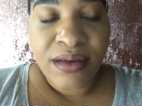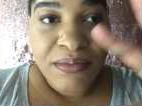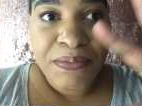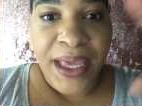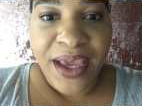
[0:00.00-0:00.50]

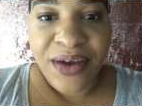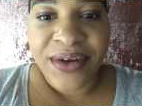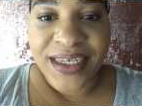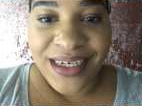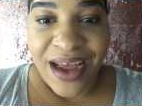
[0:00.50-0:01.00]

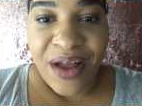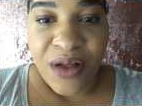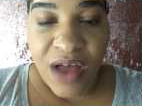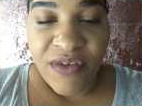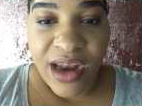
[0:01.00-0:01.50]
bakery style
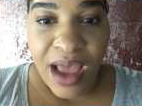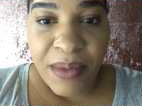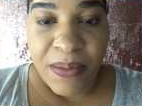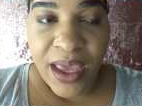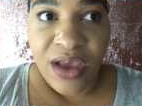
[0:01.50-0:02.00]
oven at
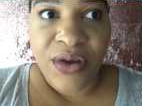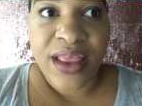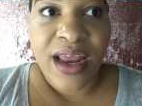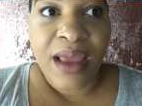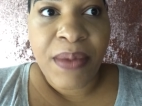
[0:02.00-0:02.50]
my bakery
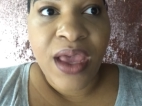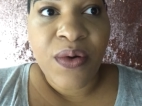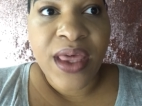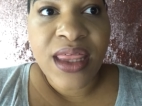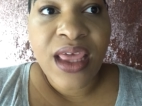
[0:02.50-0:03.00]
that I bake
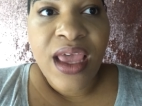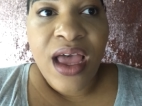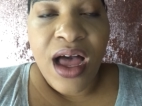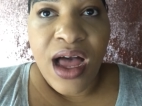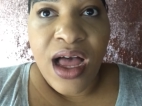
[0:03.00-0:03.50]
with,
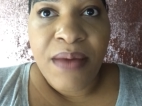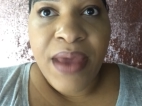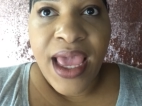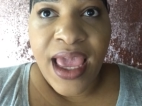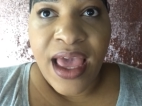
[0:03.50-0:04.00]

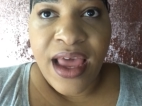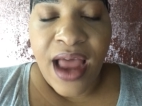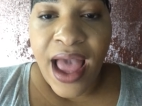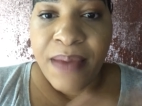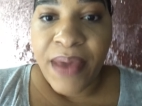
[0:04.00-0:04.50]
and
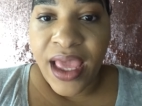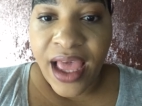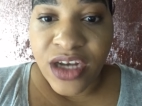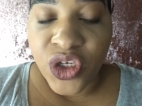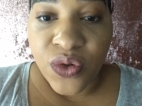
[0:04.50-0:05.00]
I bake
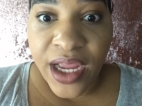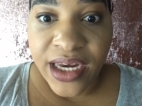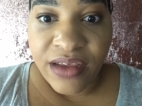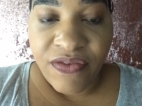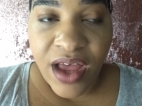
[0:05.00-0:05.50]
at
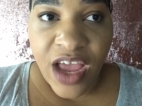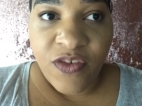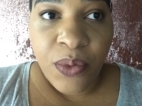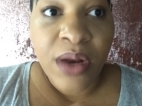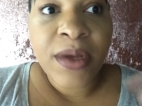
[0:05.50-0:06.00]

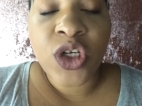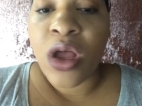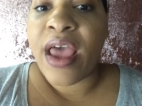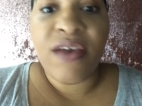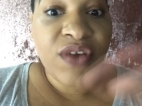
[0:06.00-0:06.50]
295. Pretty much
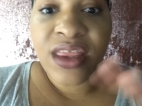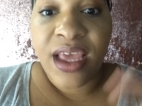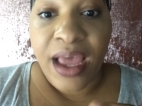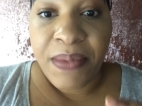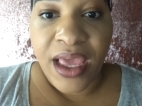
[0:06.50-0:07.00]

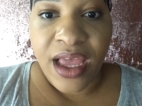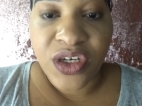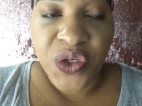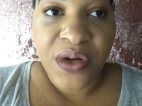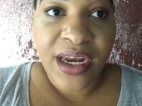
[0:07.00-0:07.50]
everything I bake at
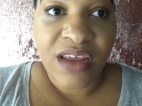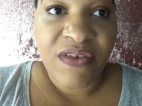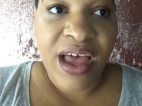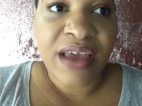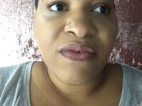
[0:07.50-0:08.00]

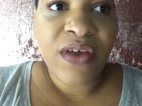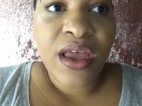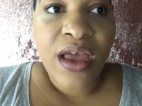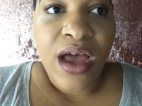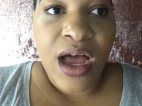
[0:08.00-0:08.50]
295.
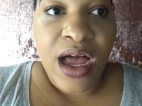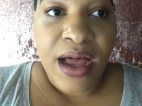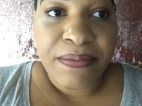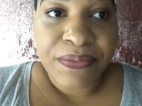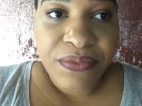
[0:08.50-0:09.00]

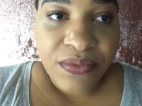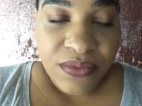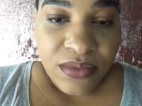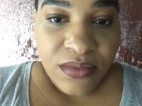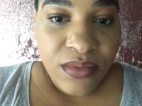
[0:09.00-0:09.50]

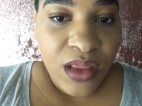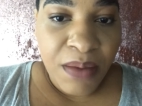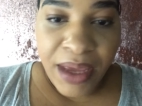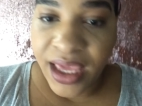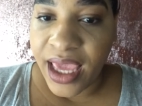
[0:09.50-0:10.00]

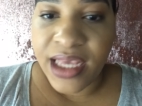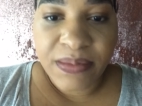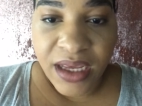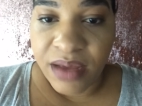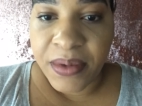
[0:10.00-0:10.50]
My cakes,
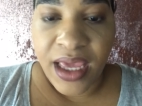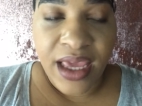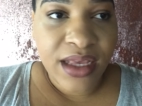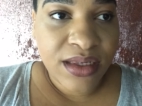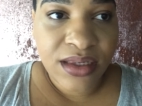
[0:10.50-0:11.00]
my
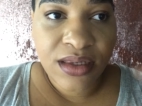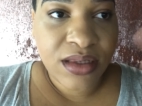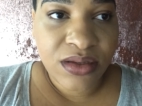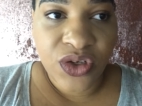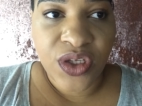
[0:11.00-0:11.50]

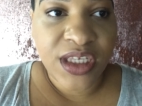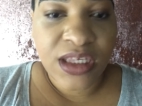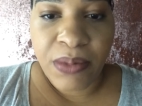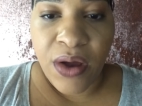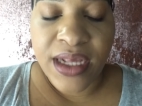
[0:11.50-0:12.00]
cupcakes,
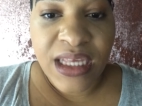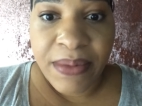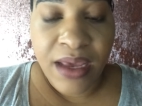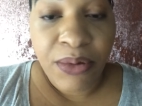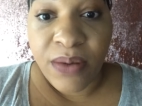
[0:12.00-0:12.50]
cookies, brownies, I
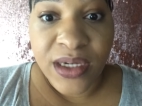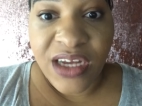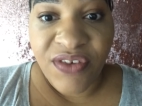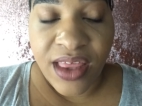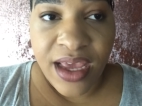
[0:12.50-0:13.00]
bake pretty much
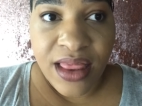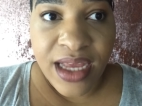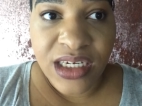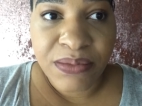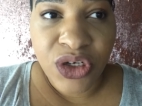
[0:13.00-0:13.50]
everything at
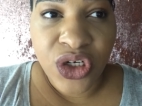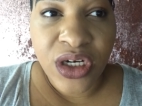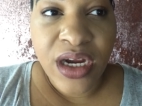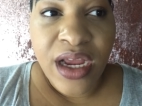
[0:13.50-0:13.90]
that temperature.